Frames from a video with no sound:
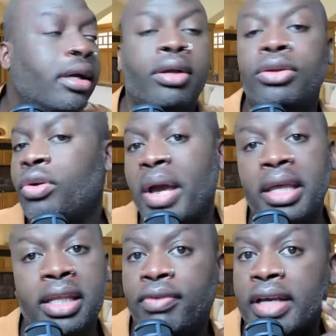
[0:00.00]
You
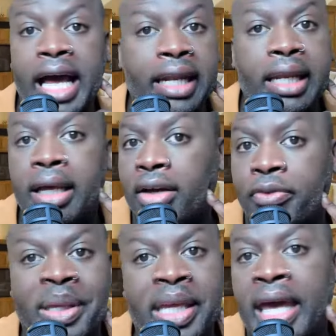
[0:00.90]
ain't even got to love
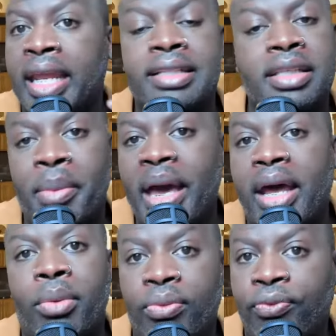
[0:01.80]
me. And as a
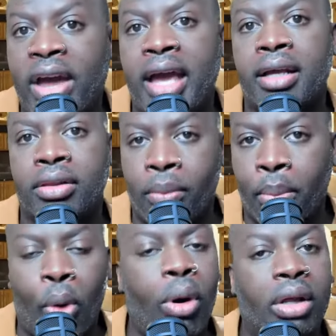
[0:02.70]
matter of fact, the
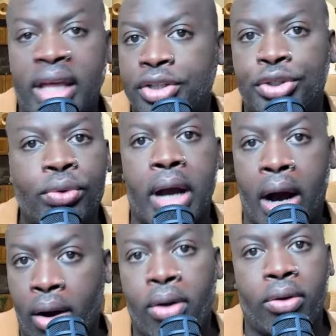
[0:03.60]
more that you
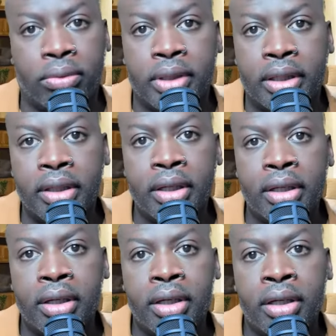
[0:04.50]
gone,
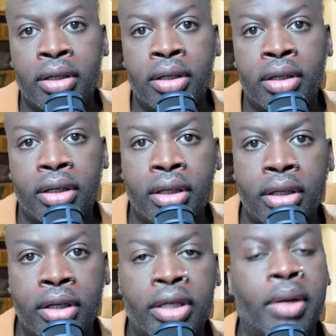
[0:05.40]

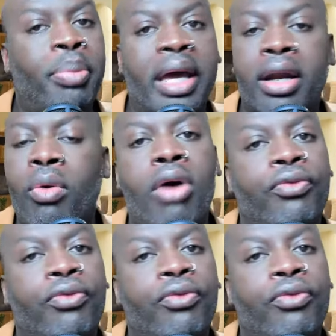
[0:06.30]
the better off